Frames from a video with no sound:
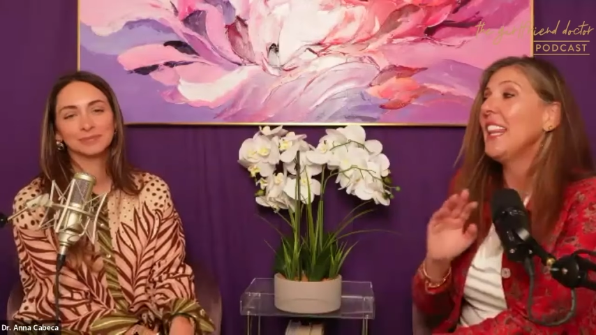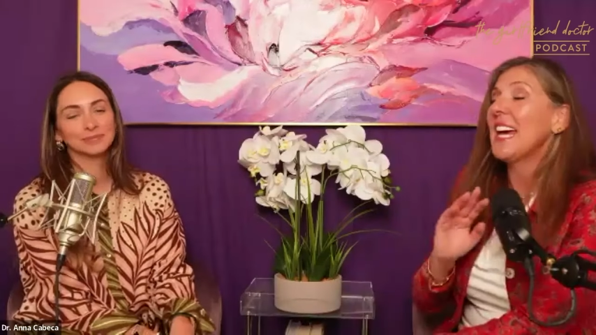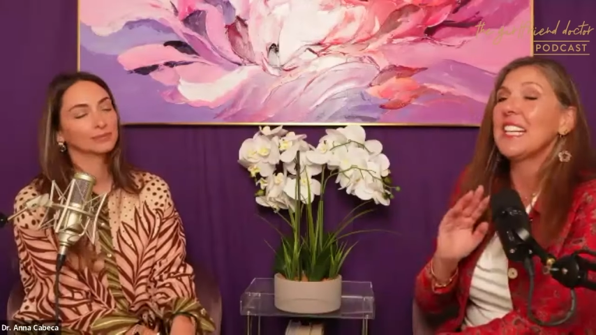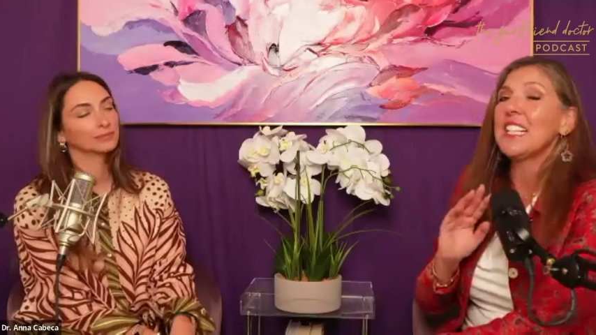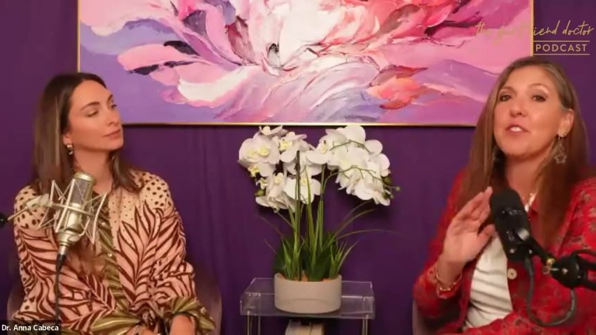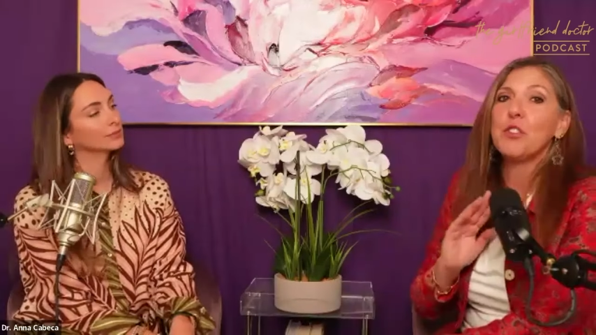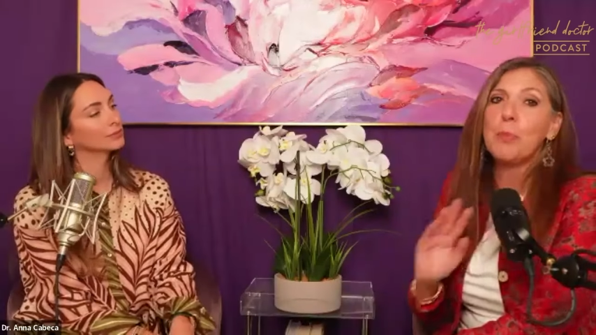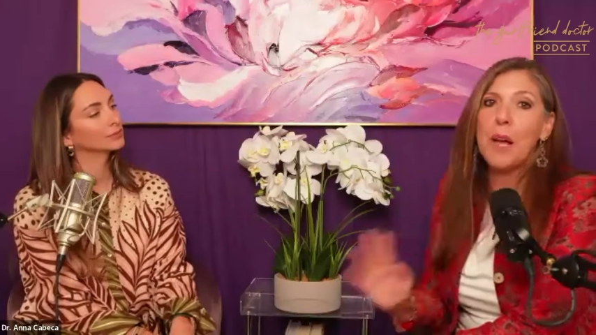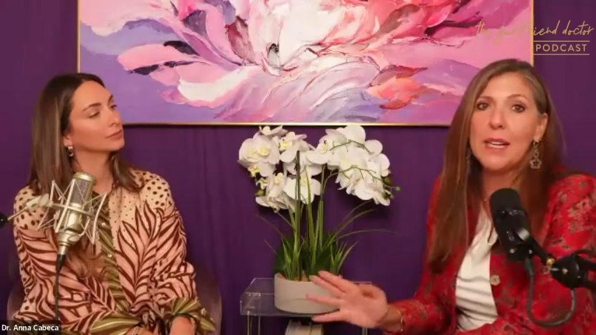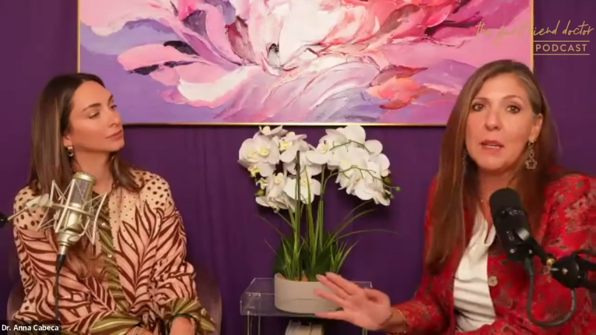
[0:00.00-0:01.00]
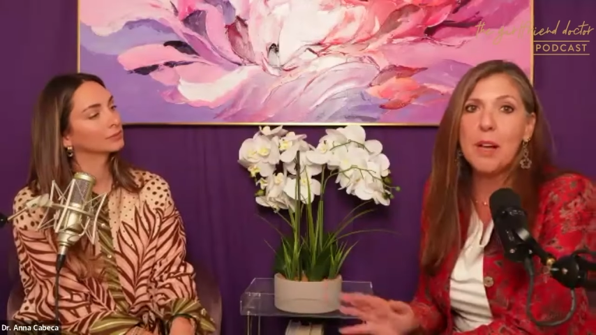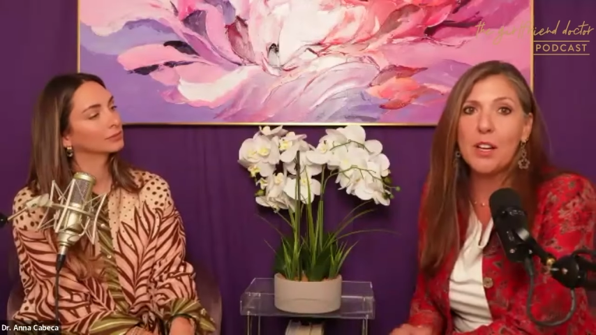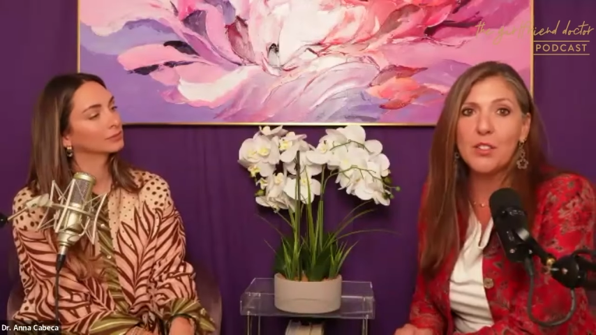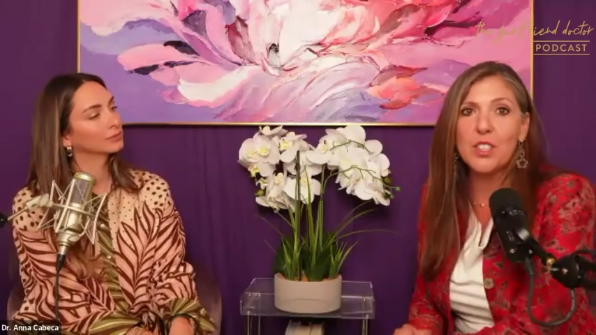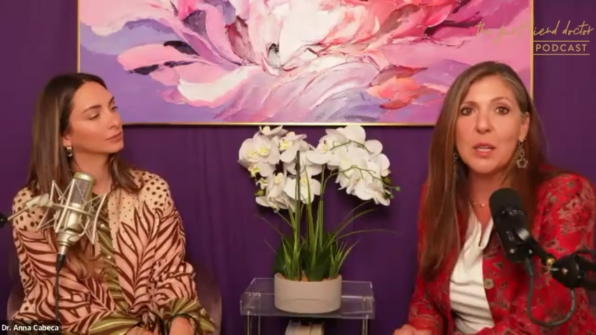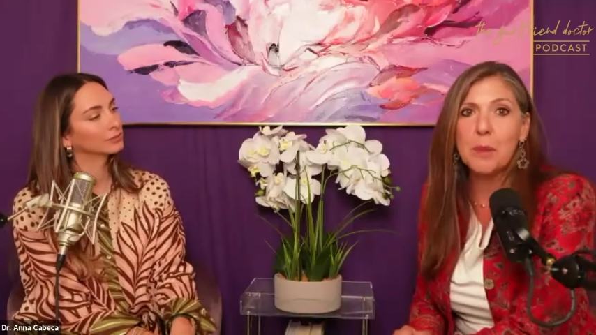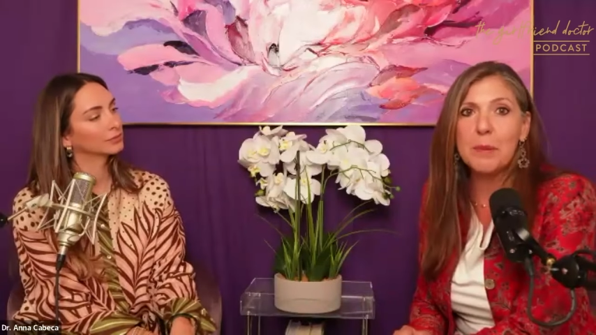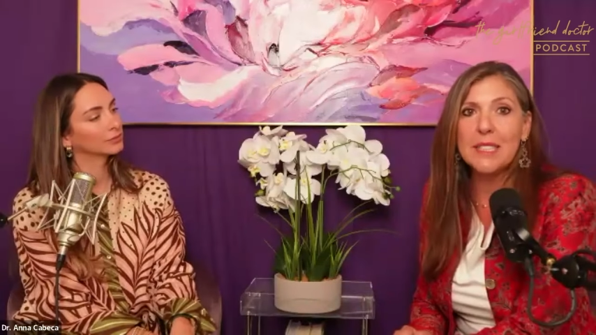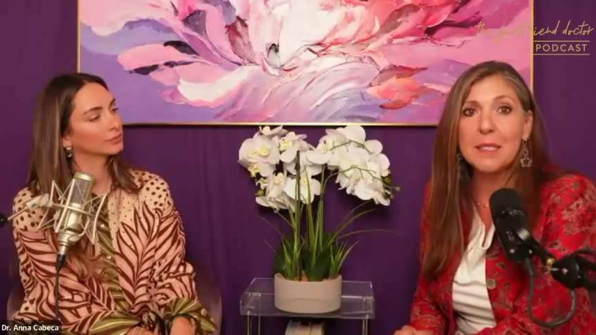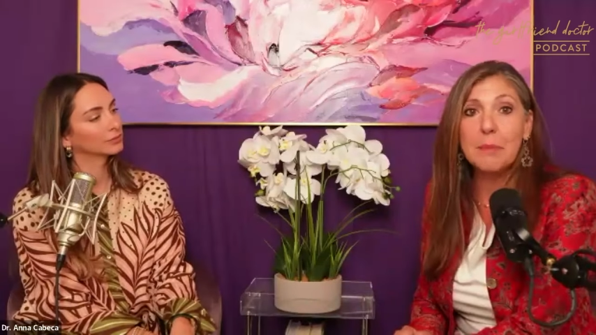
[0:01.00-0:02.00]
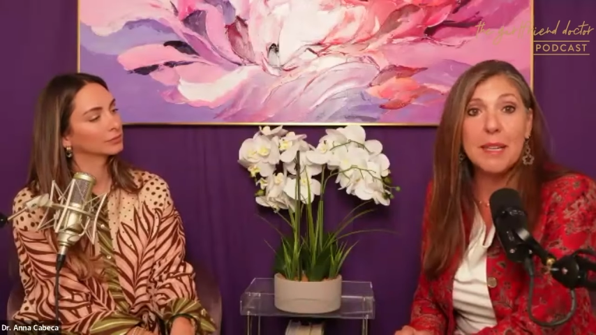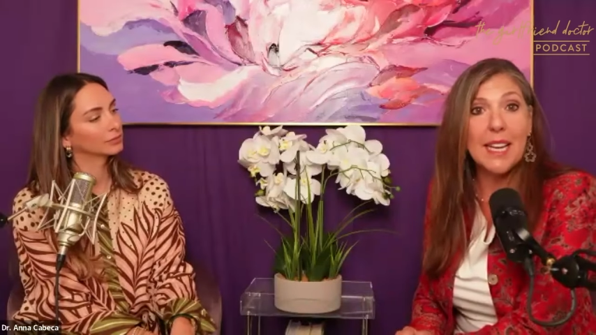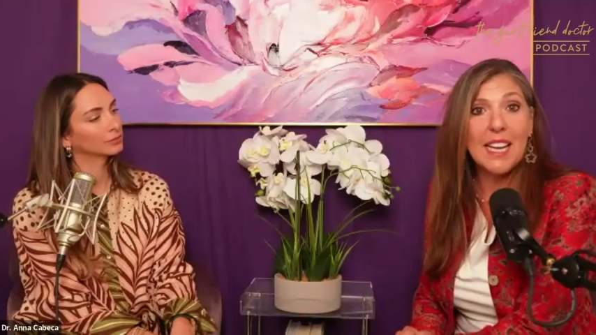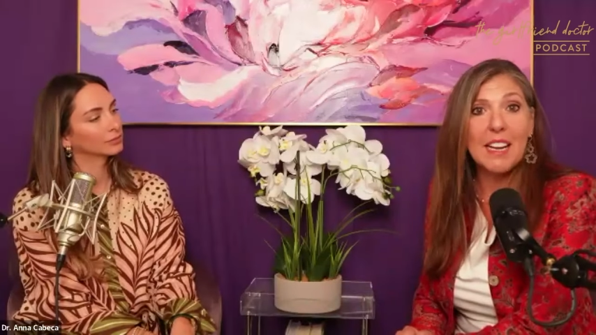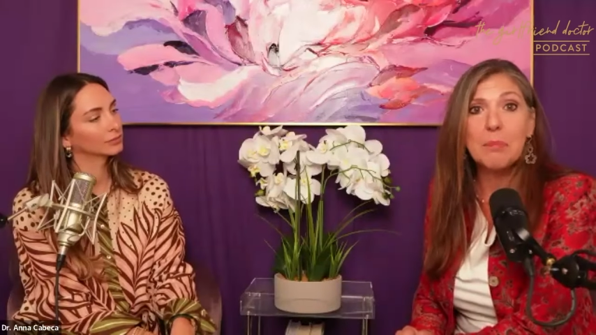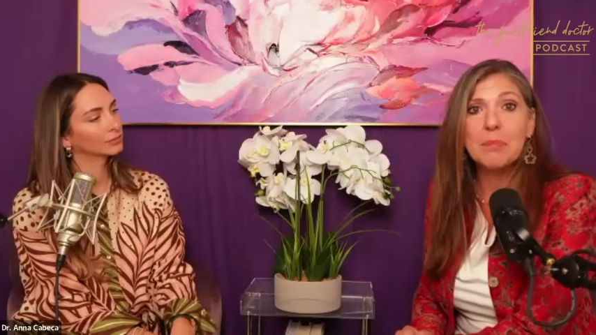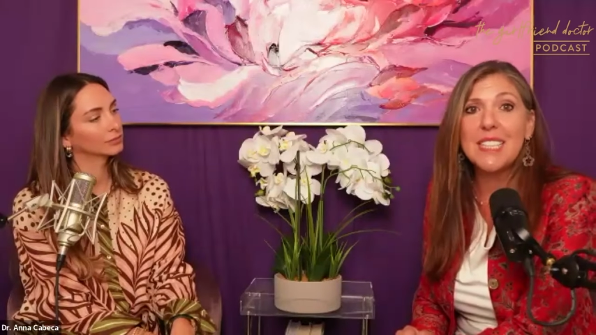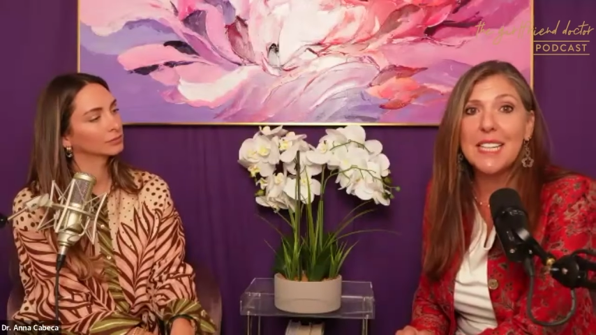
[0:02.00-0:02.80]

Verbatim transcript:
Speaker 1: and that is for Body Bio supplements. I mean, again, I'm